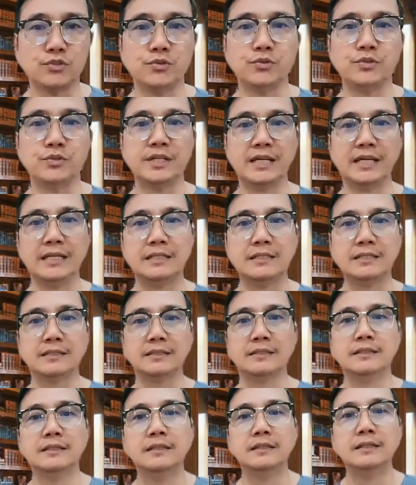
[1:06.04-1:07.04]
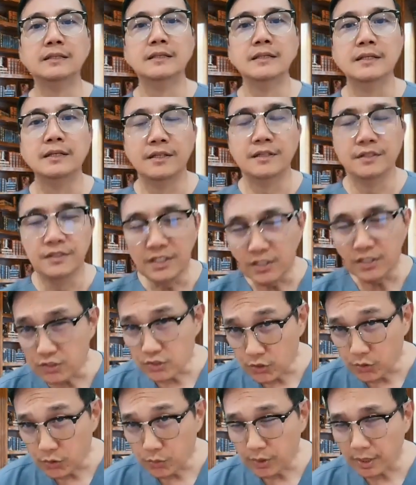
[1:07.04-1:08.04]
to date. This
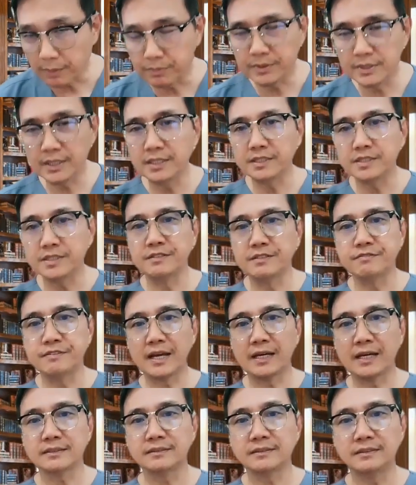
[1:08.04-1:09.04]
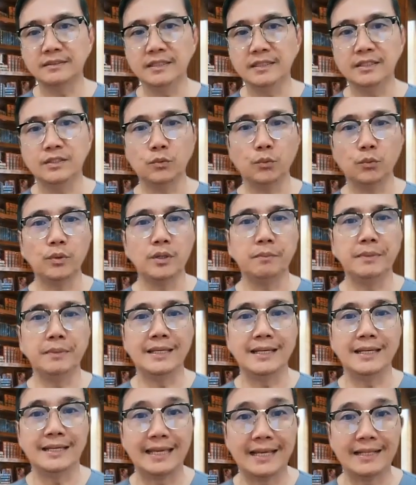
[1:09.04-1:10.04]
new updated vaccine will
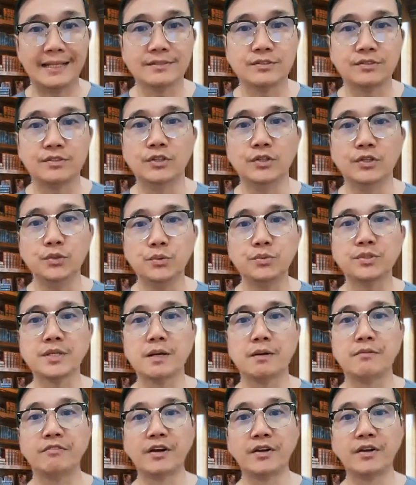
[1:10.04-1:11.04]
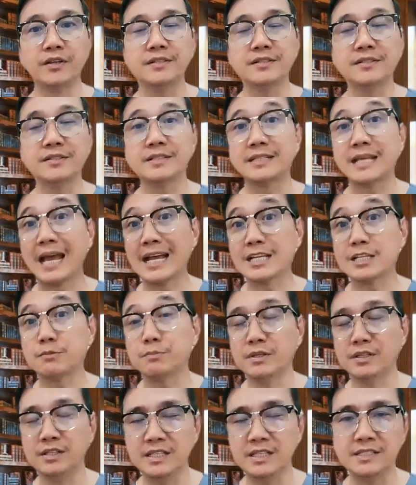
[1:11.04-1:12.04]
be against the new subvariant that has
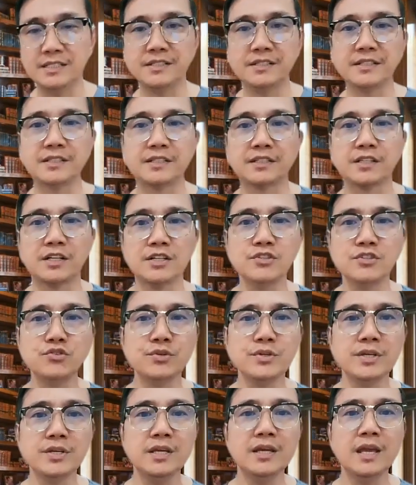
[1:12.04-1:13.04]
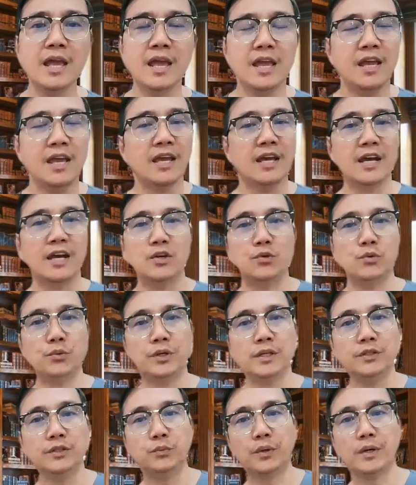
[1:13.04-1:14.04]
been hitting our country and
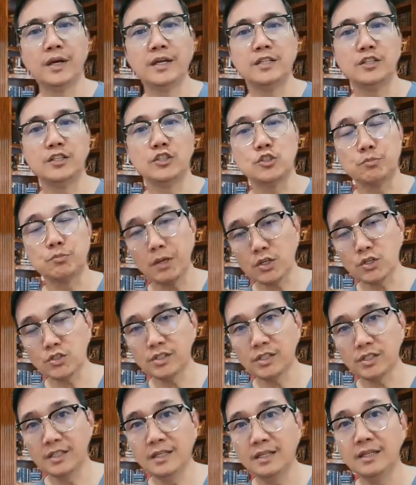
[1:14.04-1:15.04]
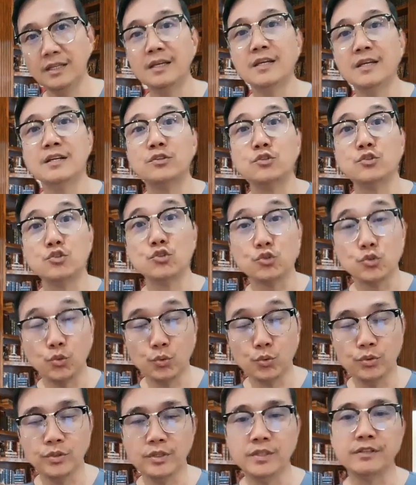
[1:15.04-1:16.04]
worldwide, especially
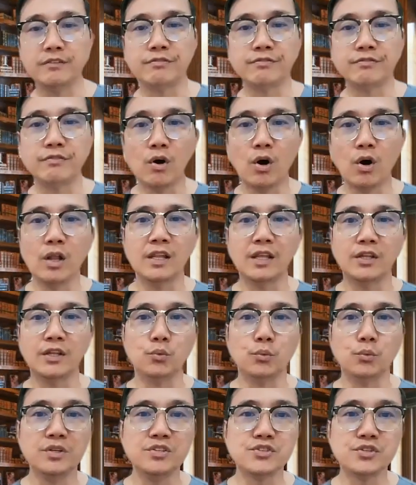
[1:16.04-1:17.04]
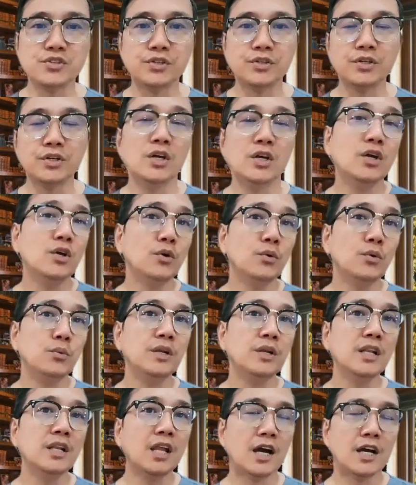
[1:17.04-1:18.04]
soon in the fall and winter,
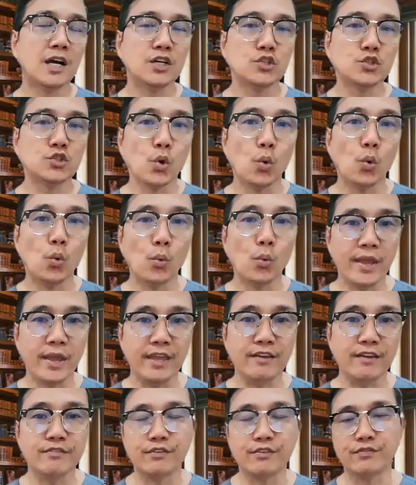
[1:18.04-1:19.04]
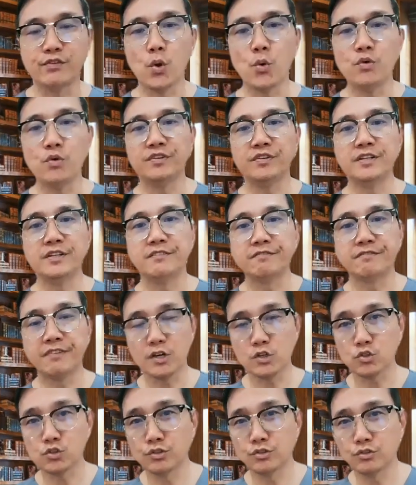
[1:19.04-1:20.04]
when a large wave of COVID
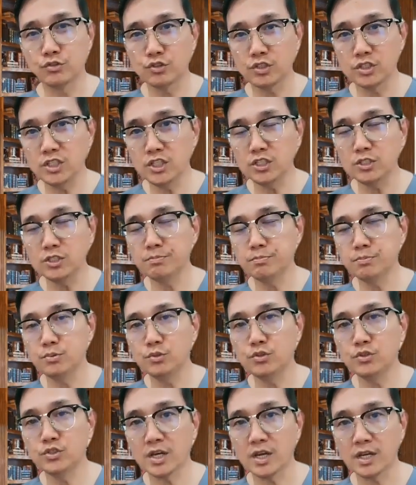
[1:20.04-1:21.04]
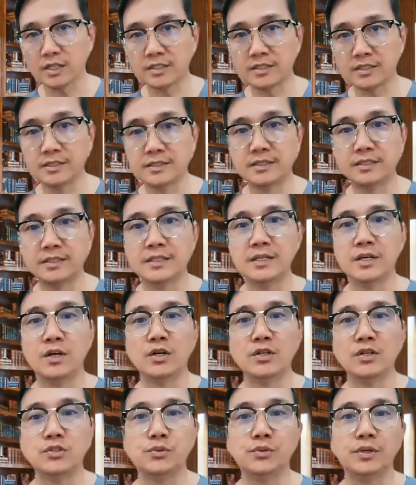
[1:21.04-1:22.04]
infections is projected
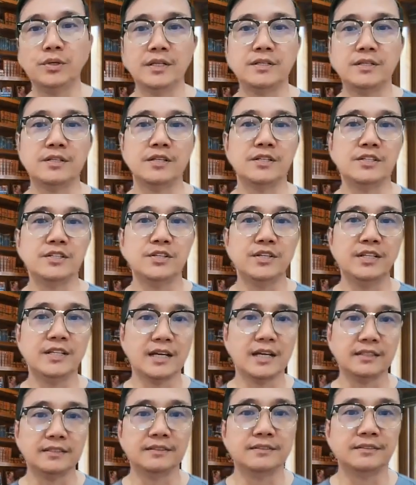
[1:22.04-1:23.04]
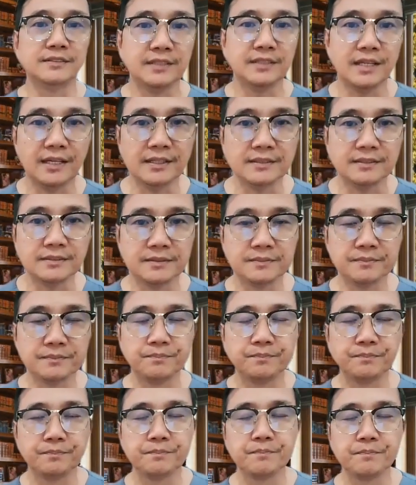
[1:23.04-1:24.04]
to hit the United States.
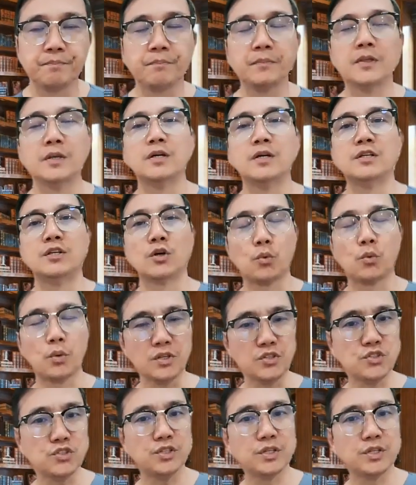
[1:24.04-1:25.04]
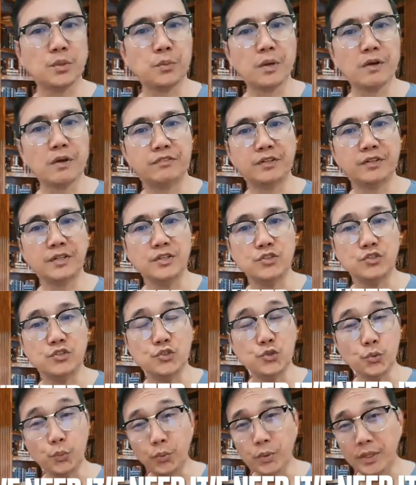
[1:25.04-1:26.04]
The question, however, is
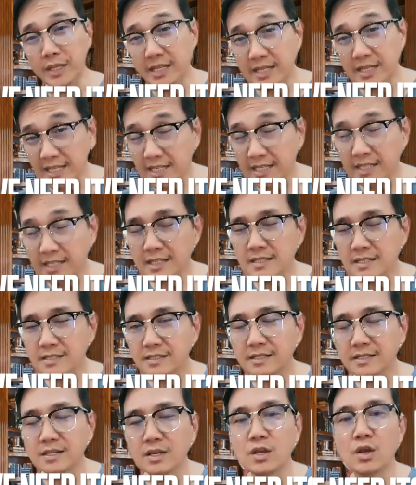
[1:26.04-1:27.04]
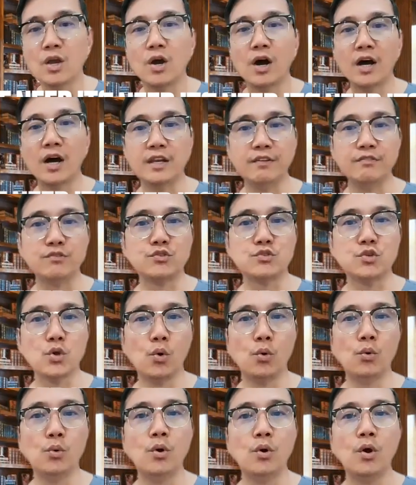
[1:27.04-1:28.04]
do we need it? And if
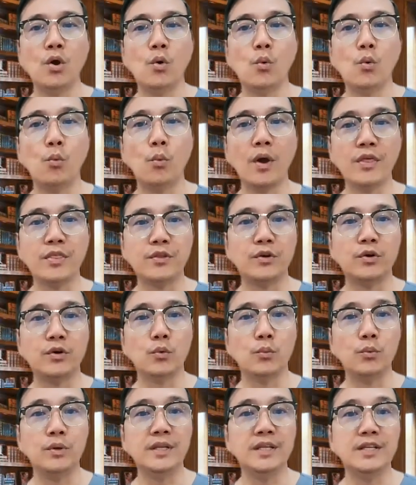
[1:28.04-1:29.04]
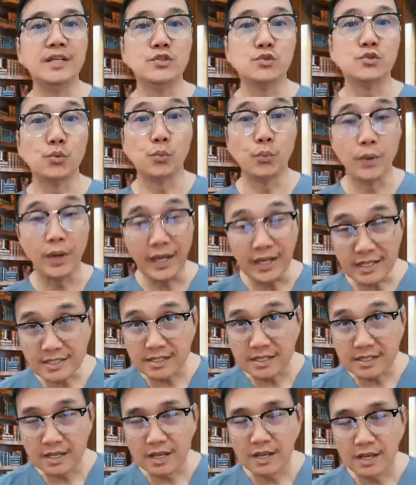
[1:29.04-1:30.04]
so, whether we need to
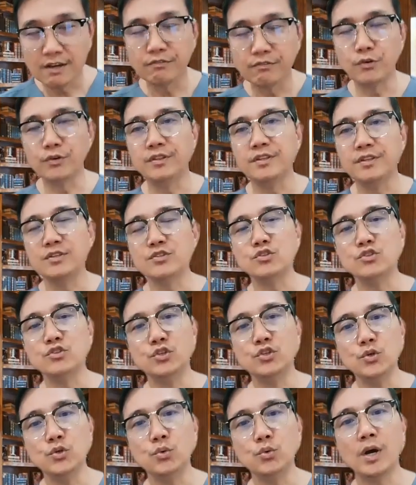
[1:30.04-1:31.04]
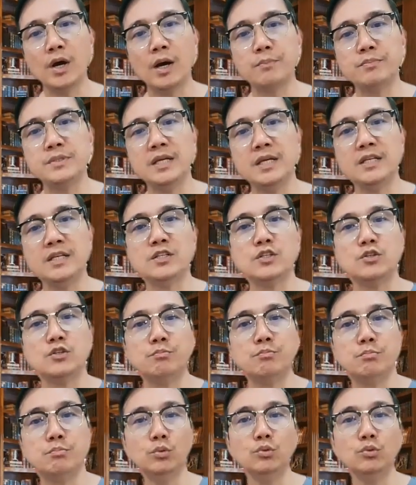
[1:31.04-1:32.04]
wait for this new
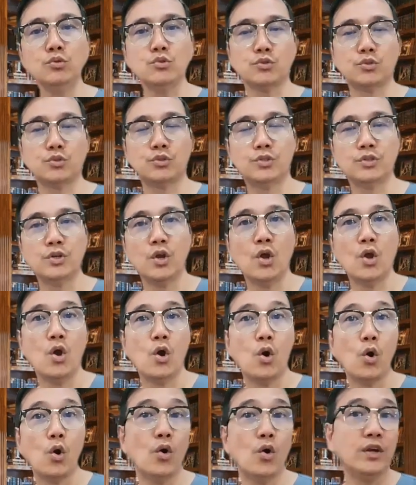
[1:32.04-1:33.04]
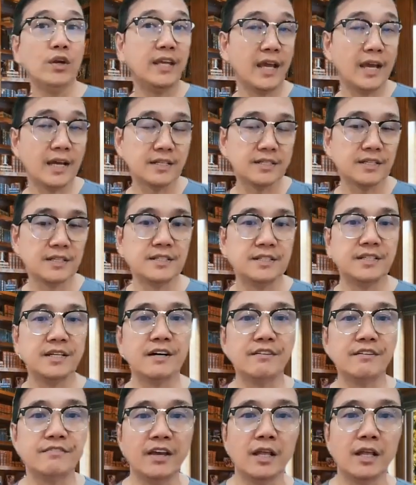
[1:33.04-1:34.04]
updated booster or get
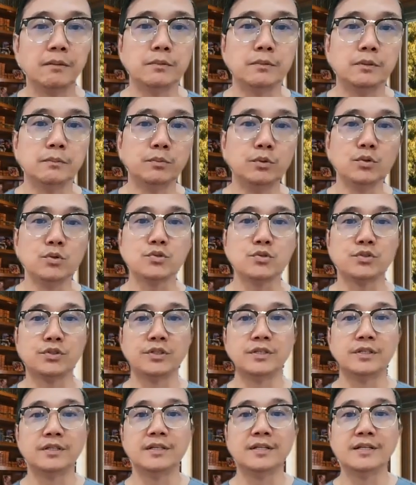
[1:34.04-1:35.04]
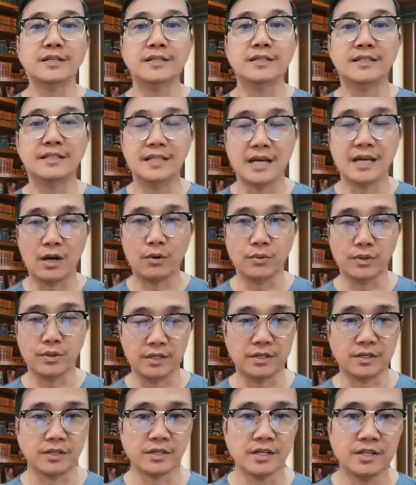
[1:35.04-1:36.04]
the available booster now
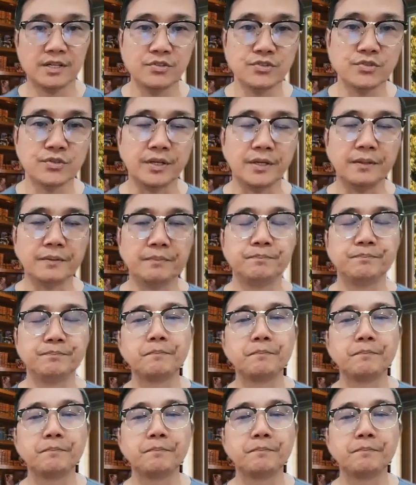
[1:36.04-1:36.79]
in our country.